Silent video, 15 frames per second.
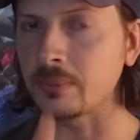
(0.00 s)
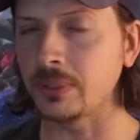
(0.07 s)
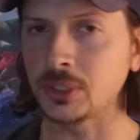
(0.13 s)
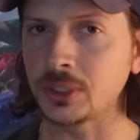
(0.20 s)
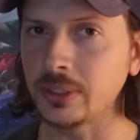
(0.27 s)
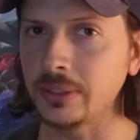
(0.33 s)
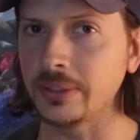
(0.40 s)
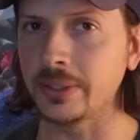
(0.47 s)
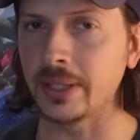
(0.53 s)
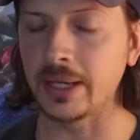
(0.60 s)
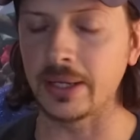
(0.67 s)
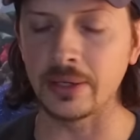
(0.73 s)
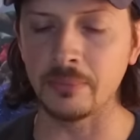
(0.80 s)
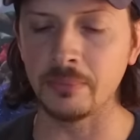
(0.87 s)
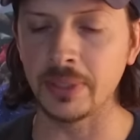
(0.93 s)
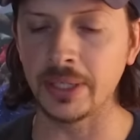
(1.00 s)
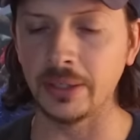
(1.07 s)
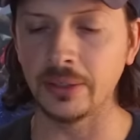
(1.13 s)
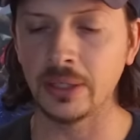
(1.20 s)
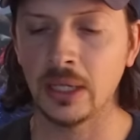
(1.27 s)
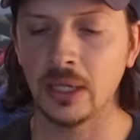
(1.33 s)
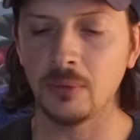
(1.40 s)
I'm going to show you that in a
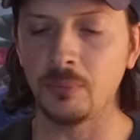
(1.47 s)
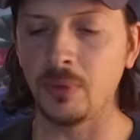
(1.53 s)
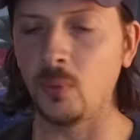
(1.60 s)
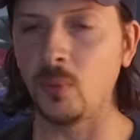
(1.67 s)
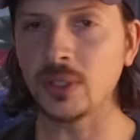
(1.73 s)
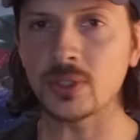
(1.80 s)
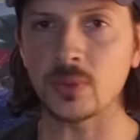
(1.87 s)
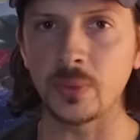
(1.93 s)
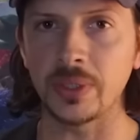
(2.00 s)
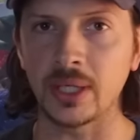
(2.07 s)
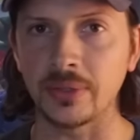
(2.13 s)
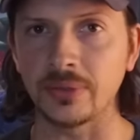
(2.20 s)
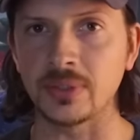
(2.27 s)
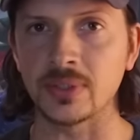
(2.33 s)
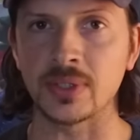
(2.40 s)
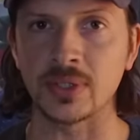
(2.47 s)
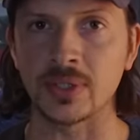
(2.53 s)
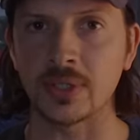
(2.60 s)
minute. But once we cut this to